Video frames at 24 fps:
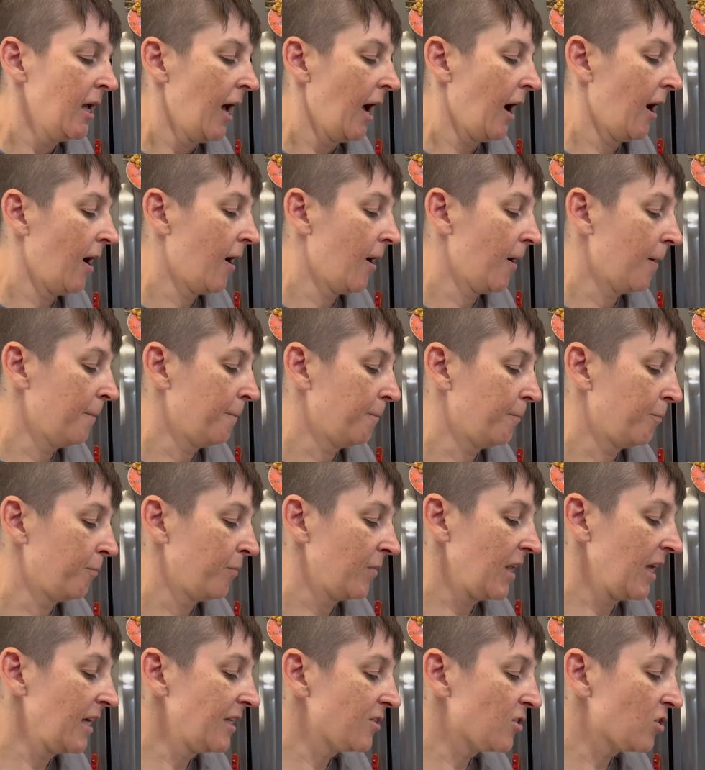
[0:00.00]

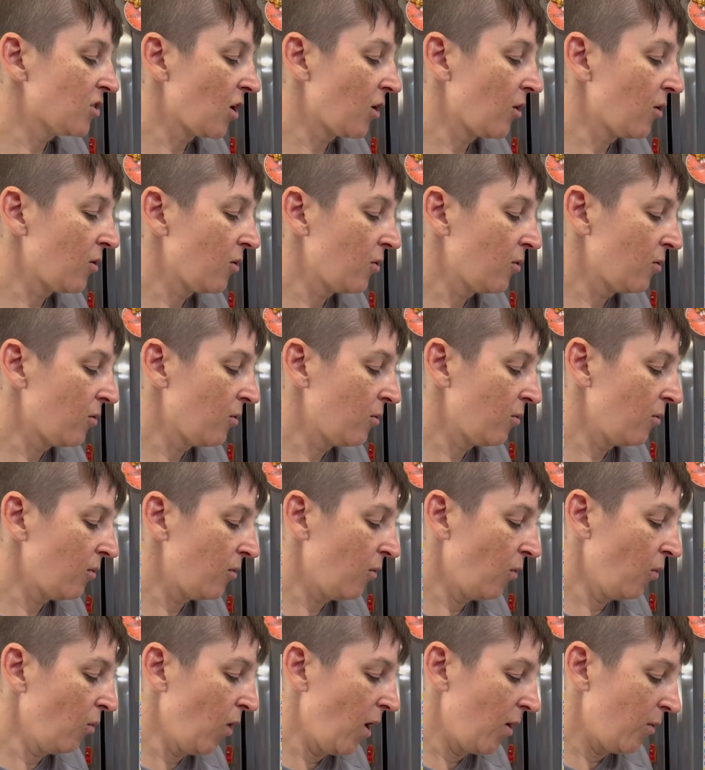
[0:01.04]
And so
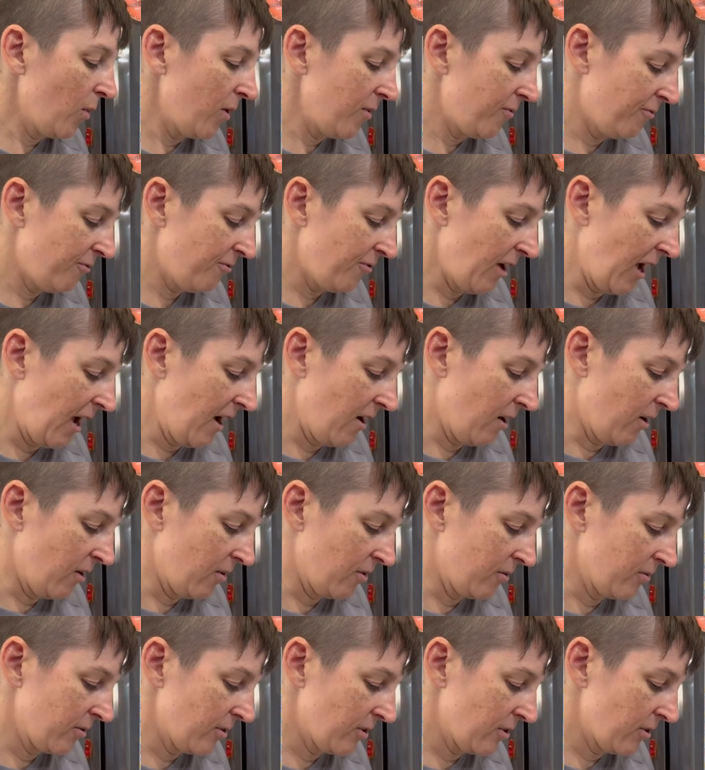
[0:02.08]
what we
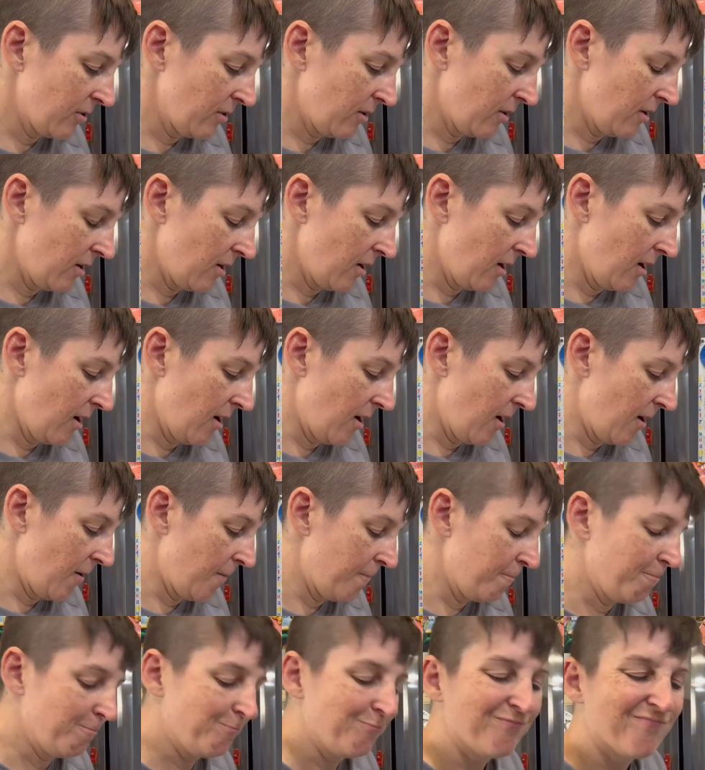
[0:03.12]
found,
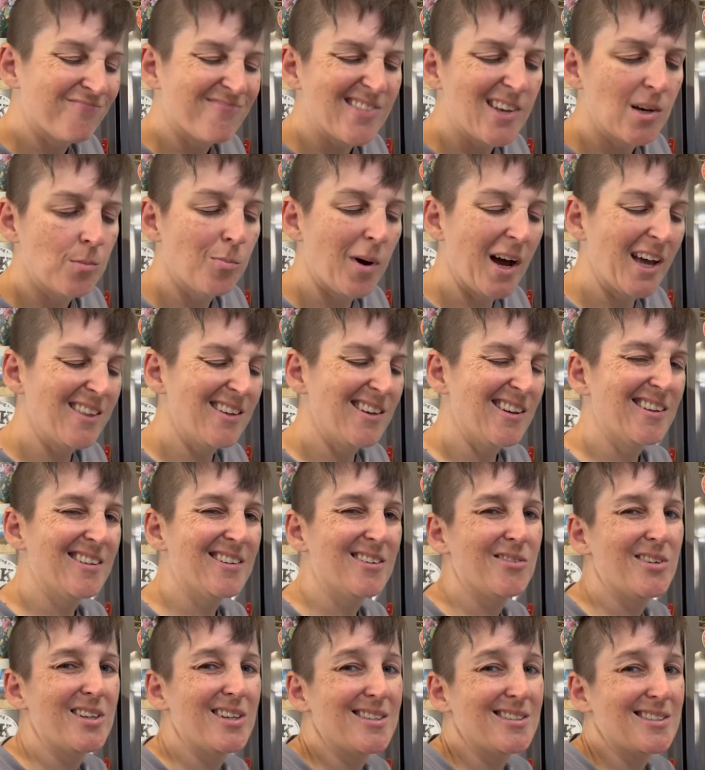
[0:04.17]
by the end
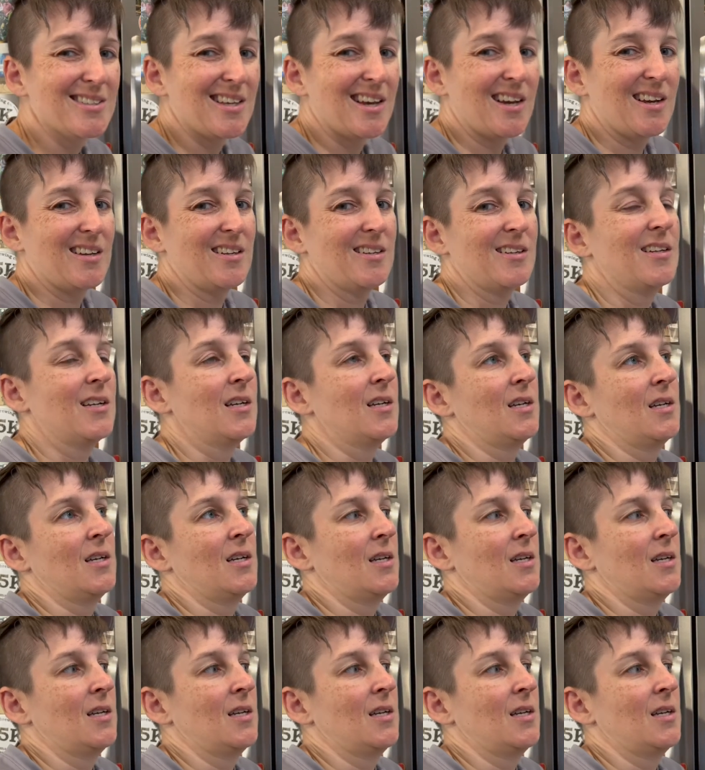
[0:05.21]
of it, is that